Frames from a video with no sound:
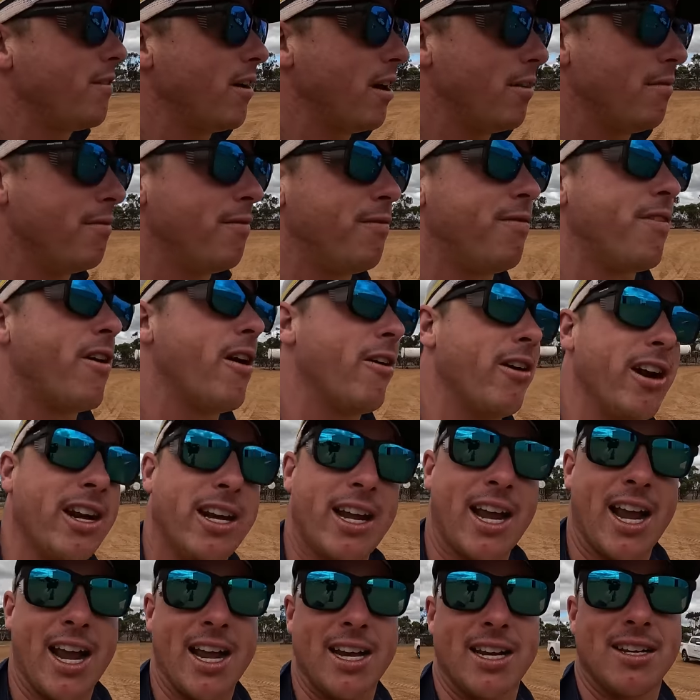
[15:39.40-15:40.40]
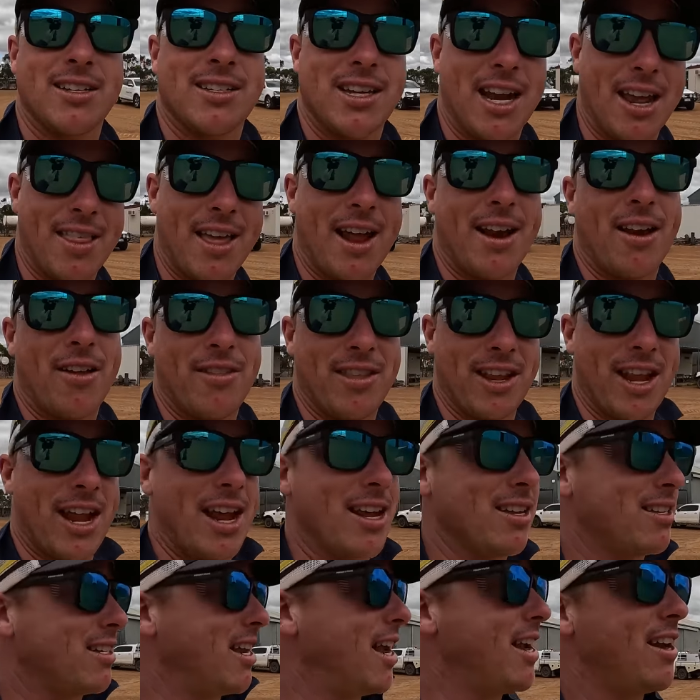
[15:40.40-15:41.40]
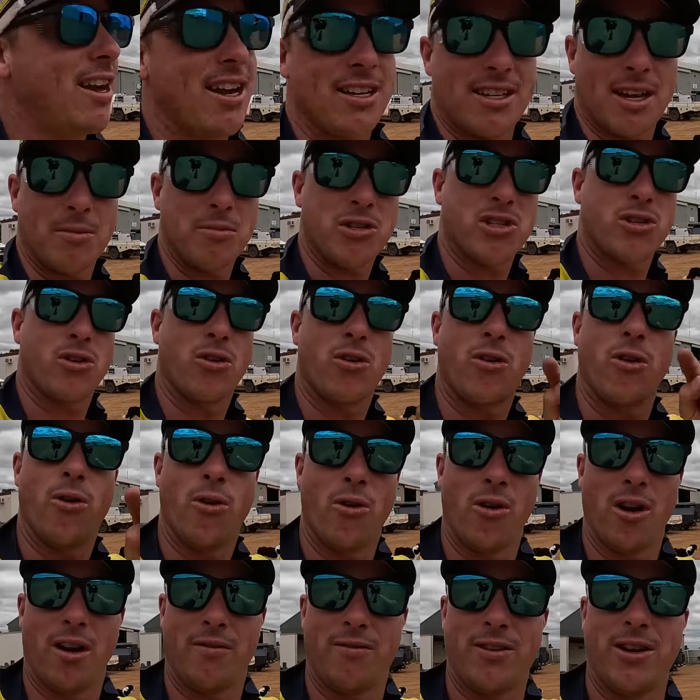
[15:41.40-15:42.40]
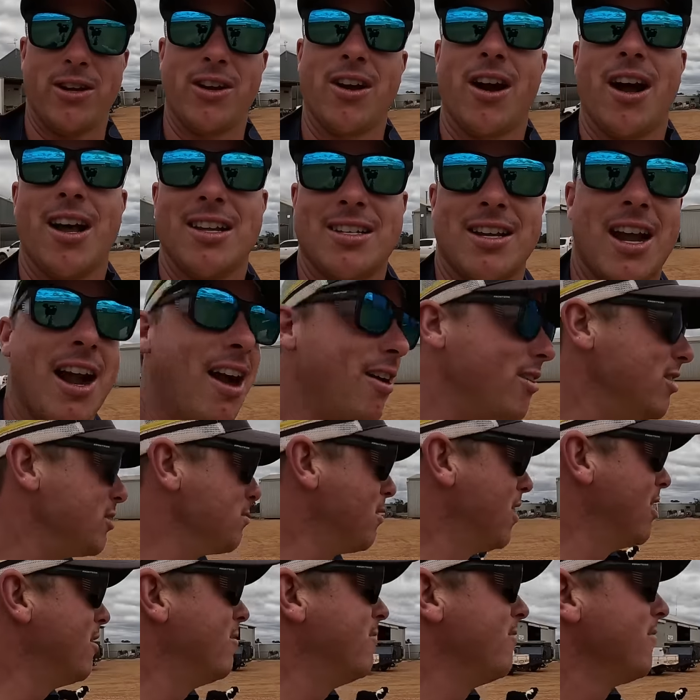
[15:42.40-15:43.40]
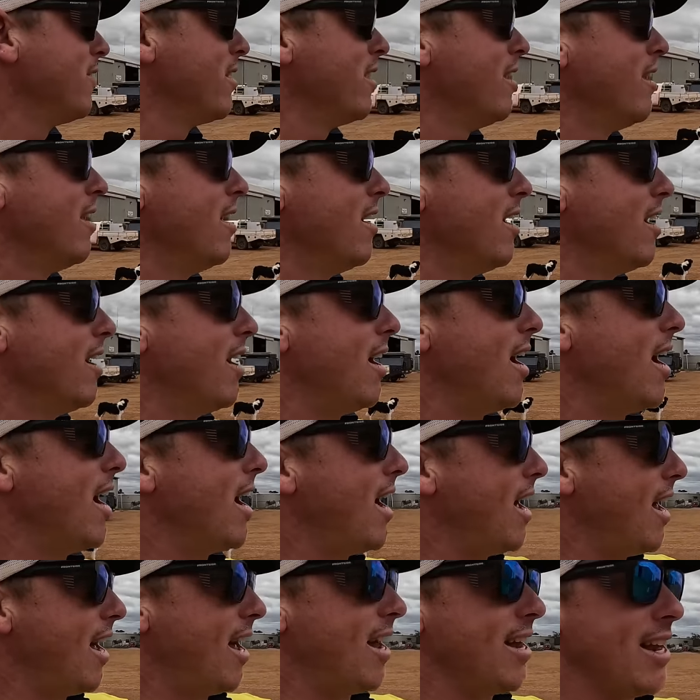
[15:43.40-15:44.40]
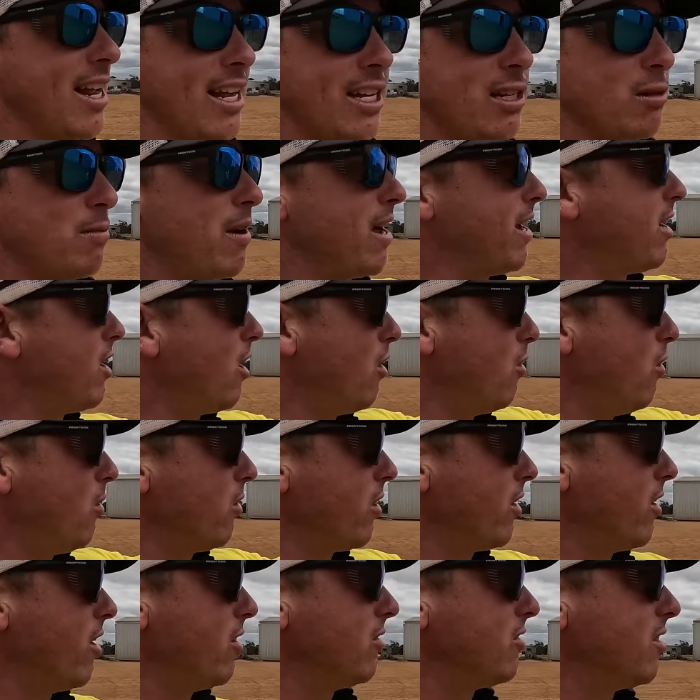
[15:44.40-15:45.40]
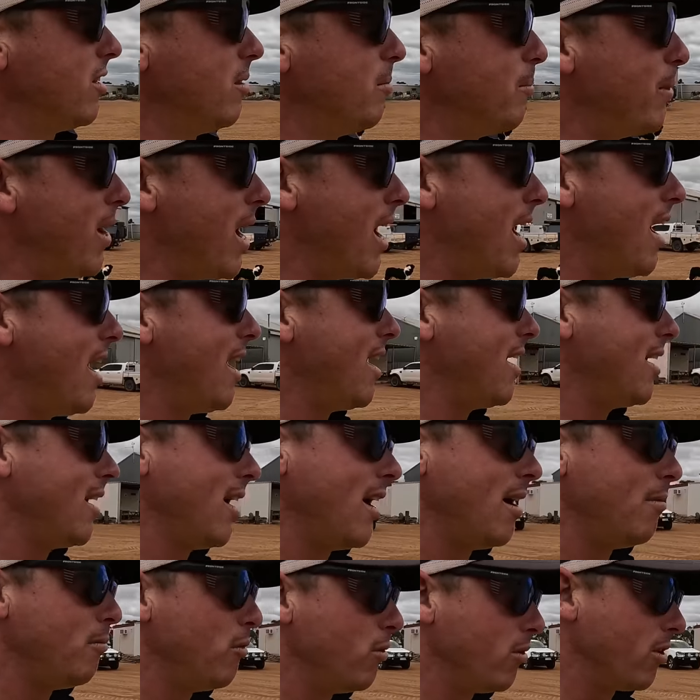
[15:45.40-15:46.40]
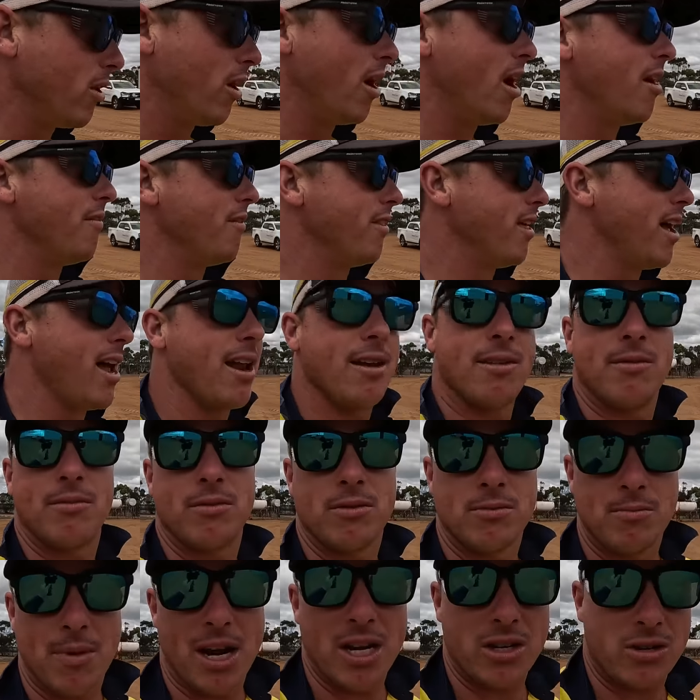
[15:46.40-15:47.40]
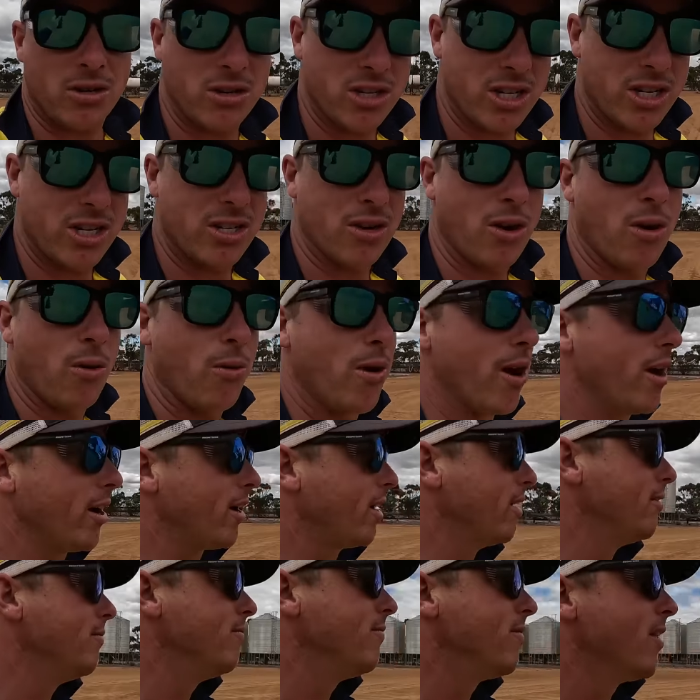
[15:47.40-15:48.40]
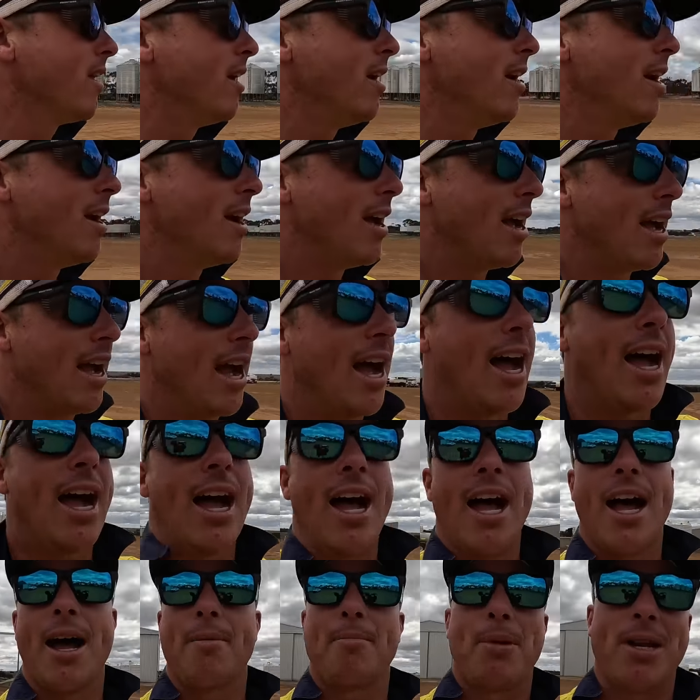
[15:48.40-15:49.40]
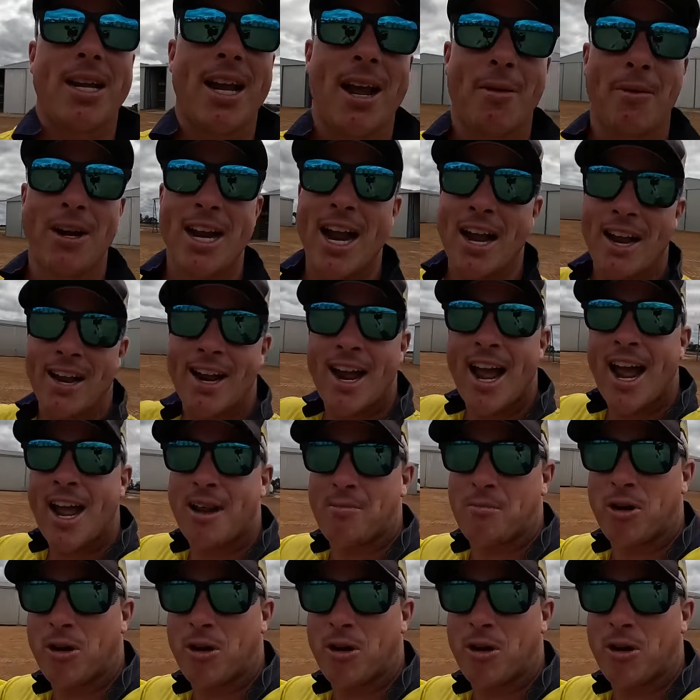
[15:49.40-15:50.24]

I'm very keen to see that on the air seeder, as I'm sure all of you guys are as well. Uh, next week I'll hook it onto the bar and we'll go over that and make sure she's all working. Uh, but yeah, we need a name.